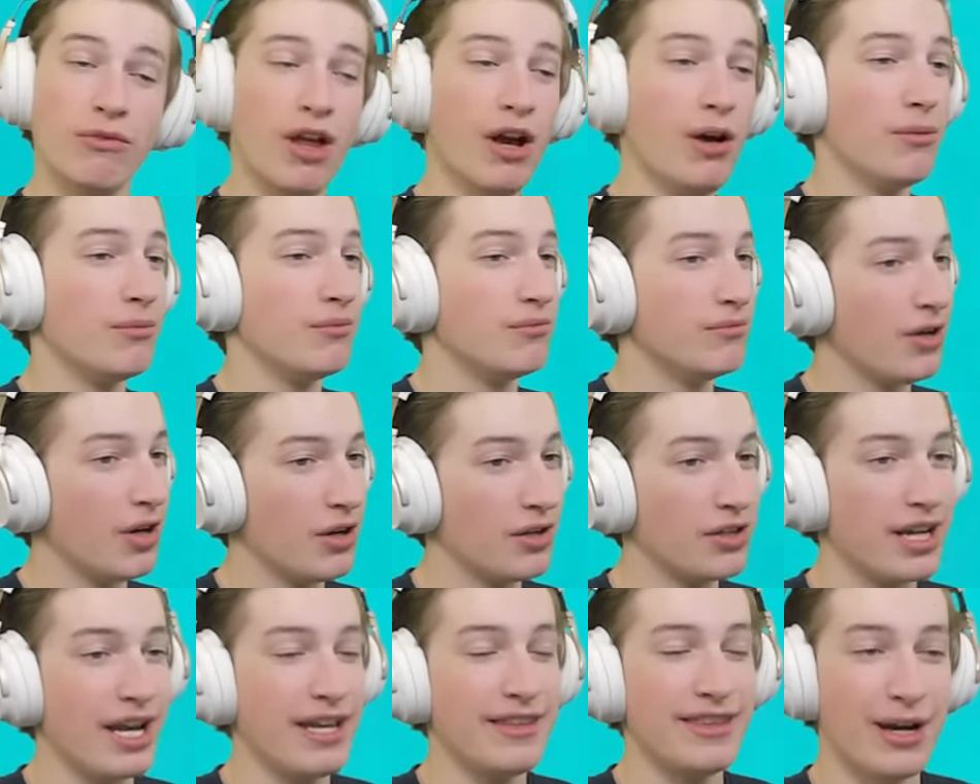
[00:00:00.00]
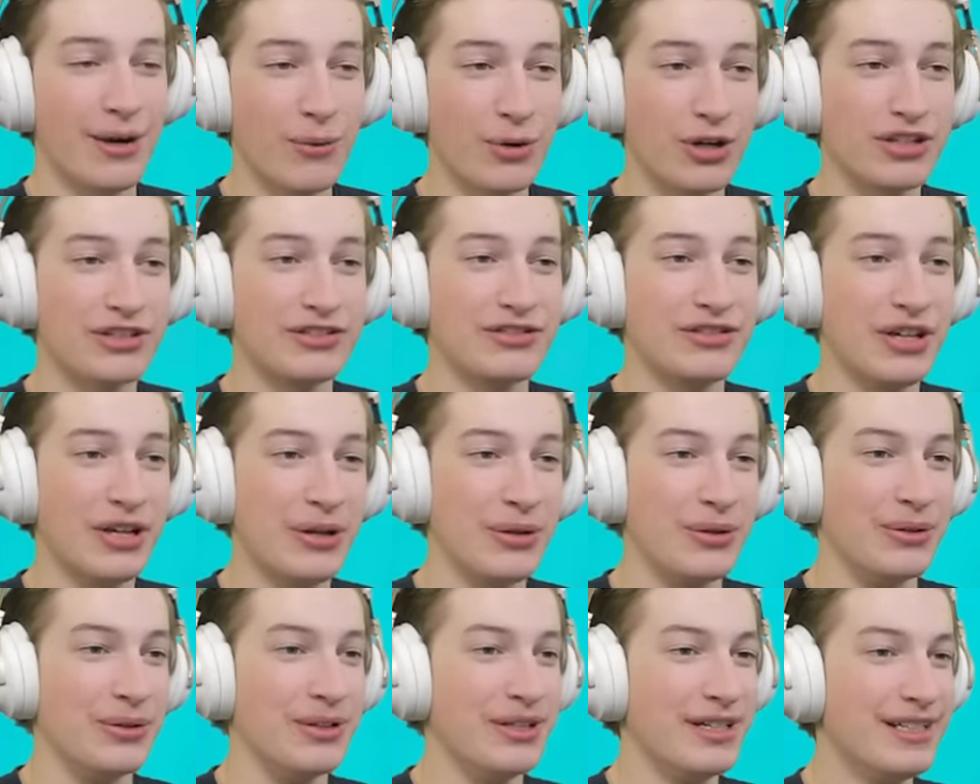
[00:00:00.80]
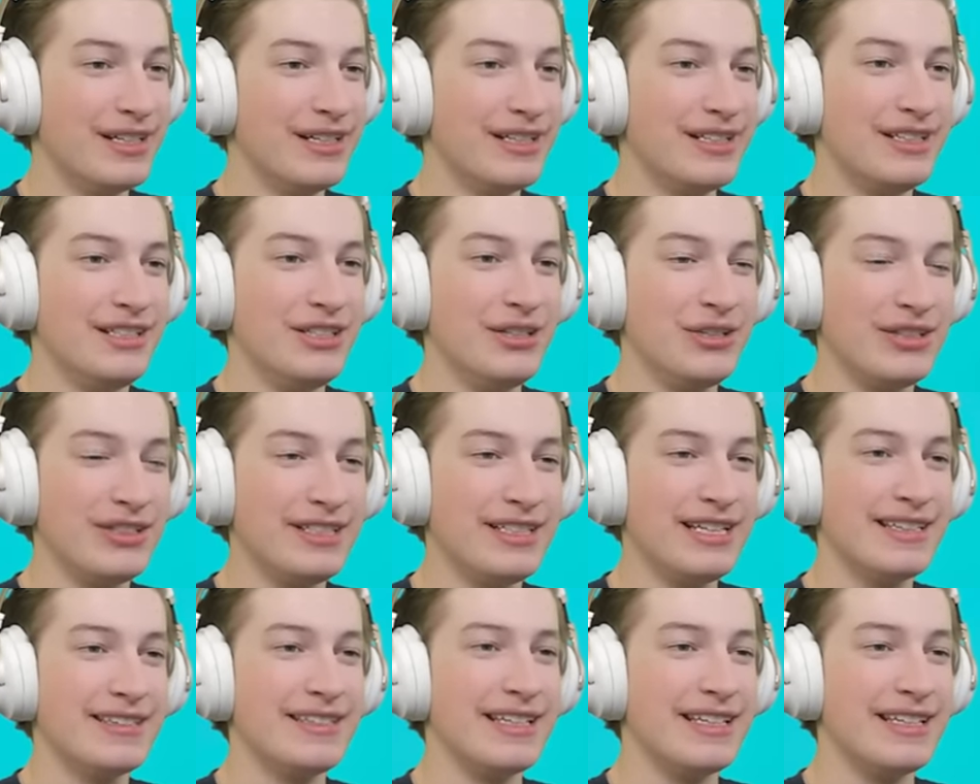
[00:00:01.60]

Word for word: no. Okay, that works too. You can get